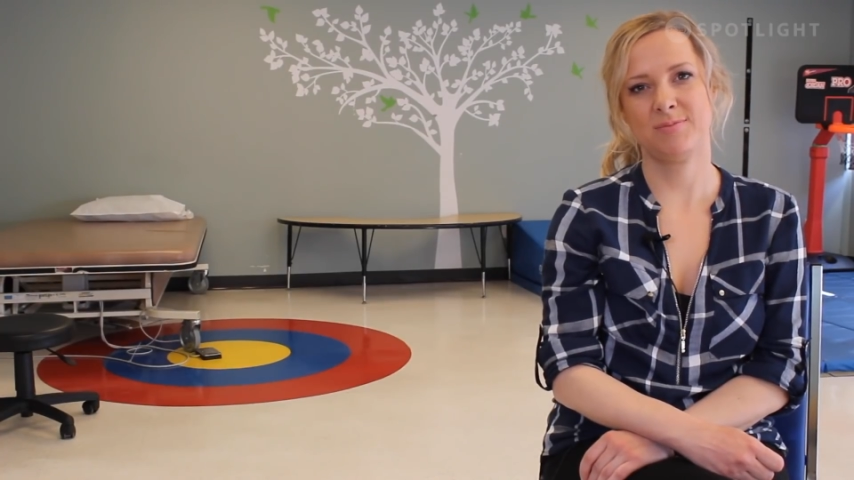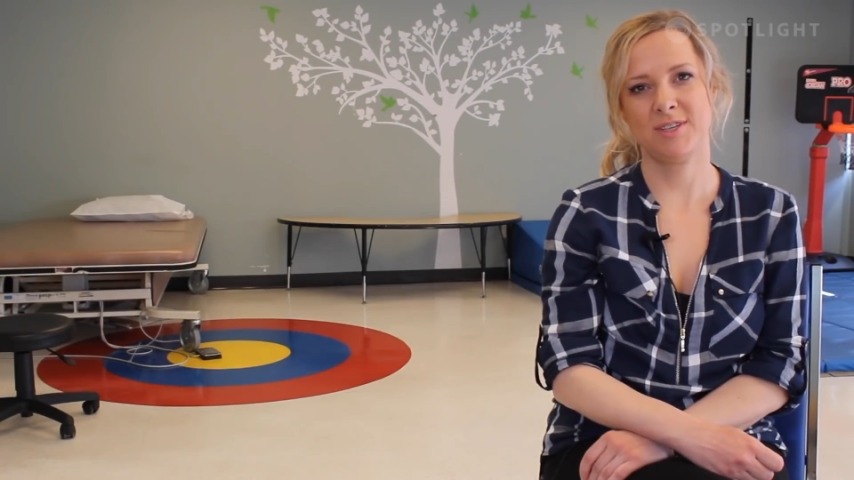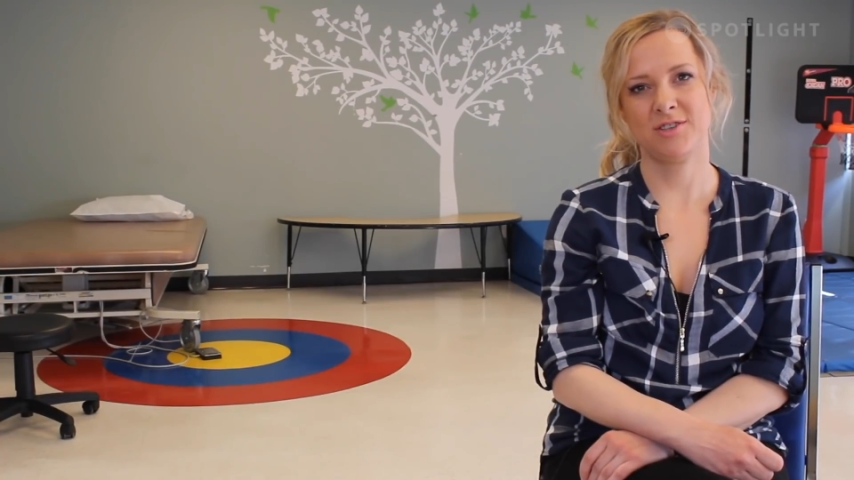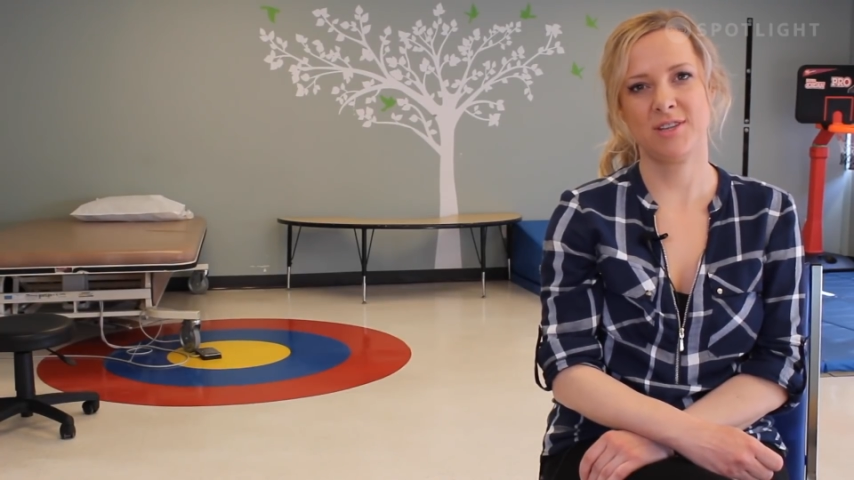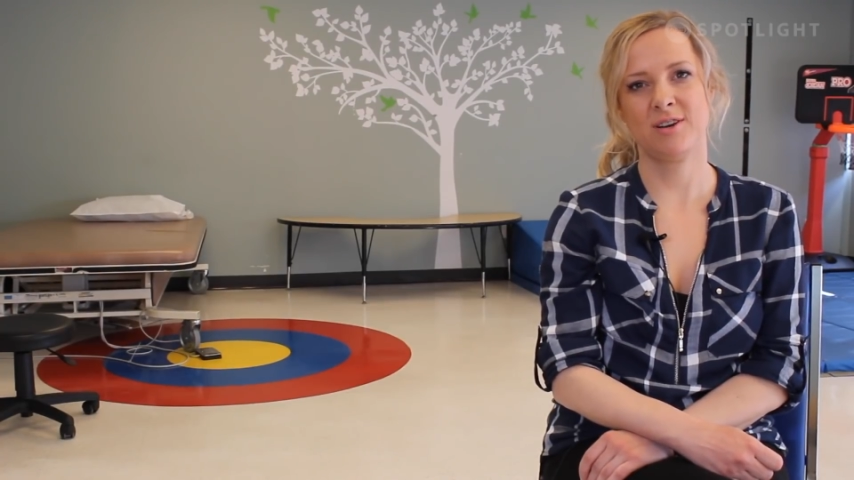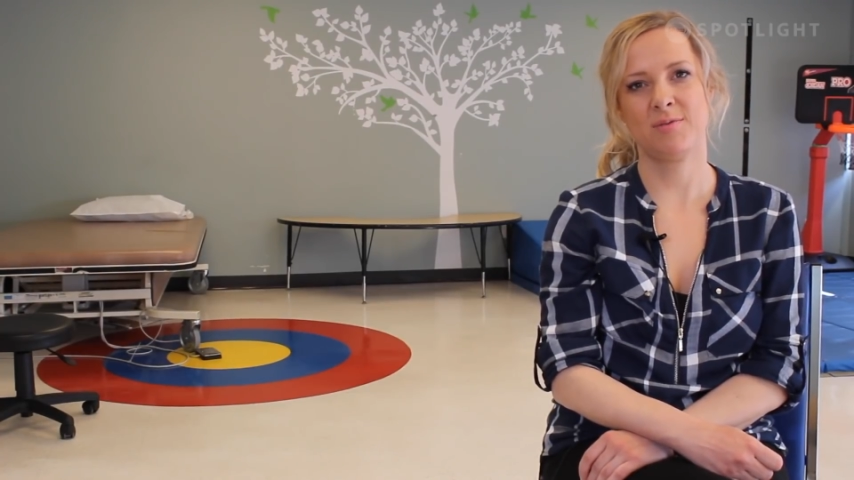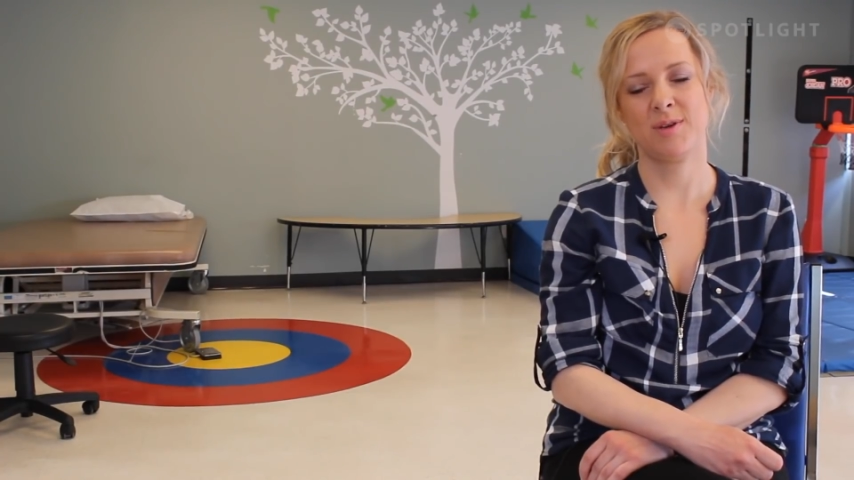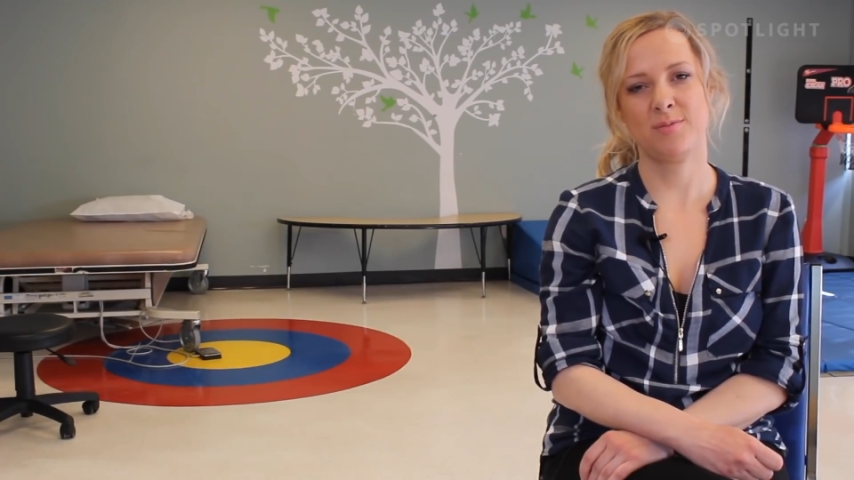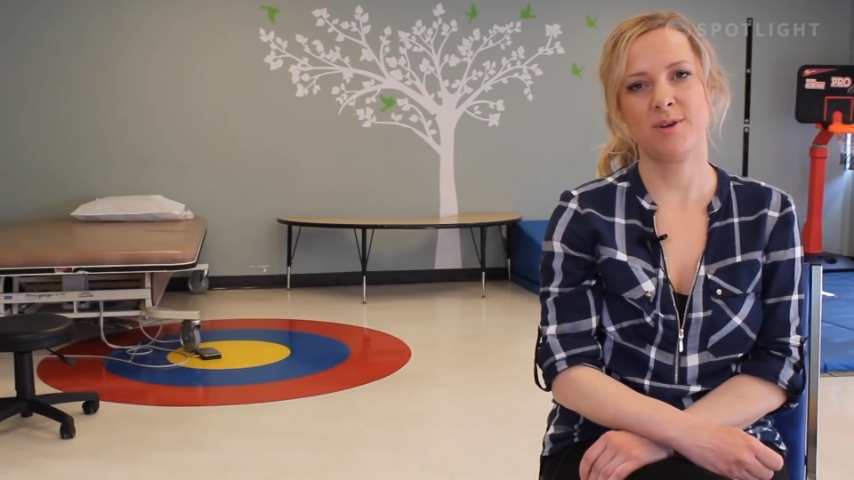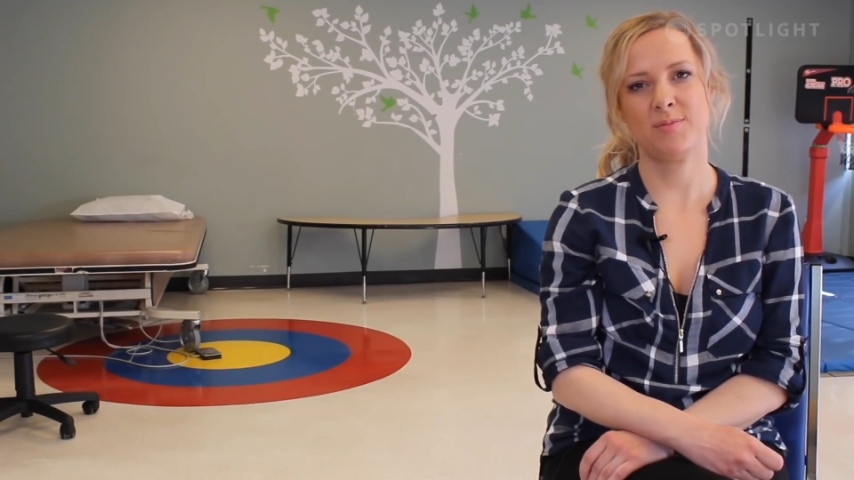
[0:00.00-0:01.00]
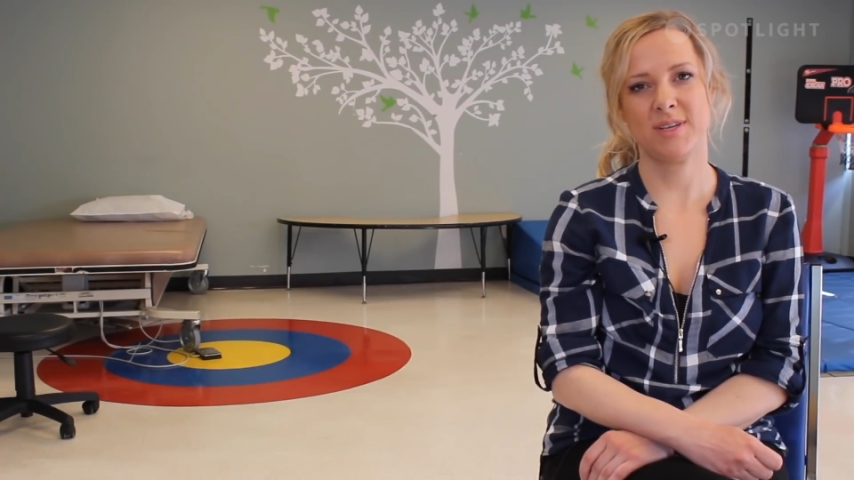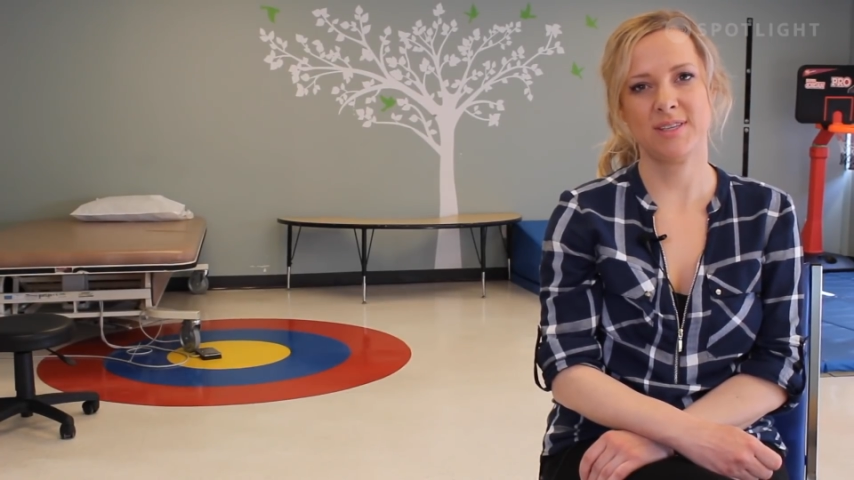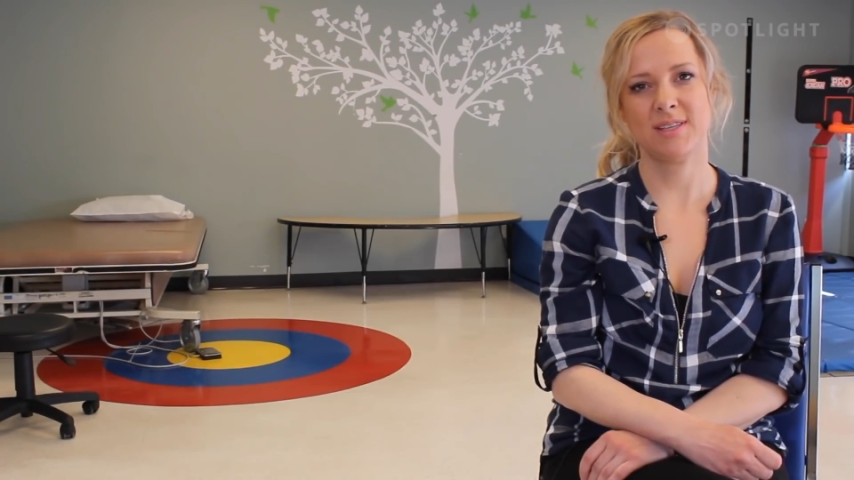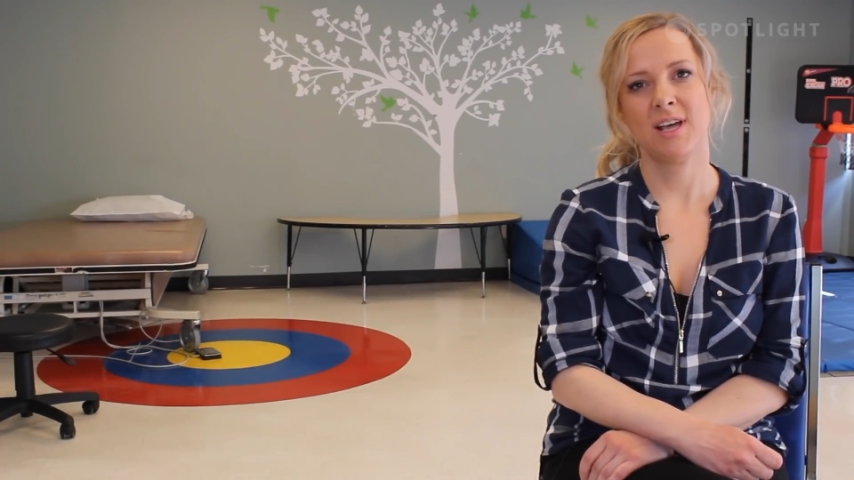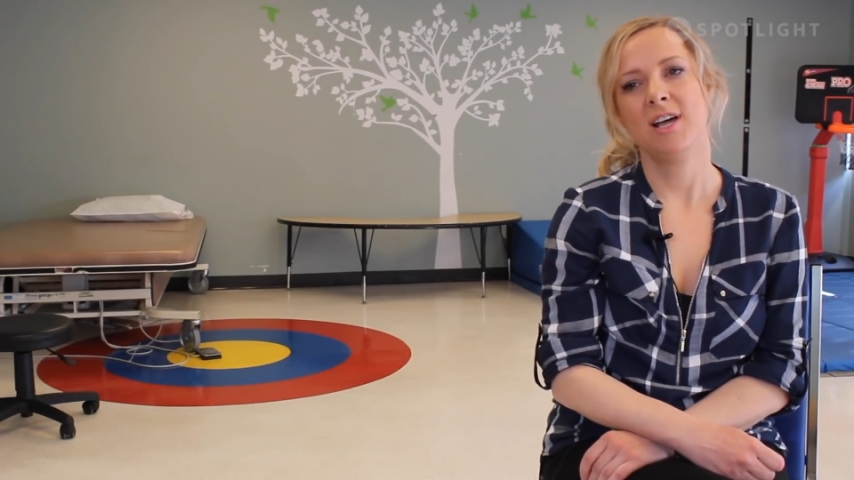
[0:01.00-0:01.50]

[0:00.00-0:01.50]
speech therapy appointments.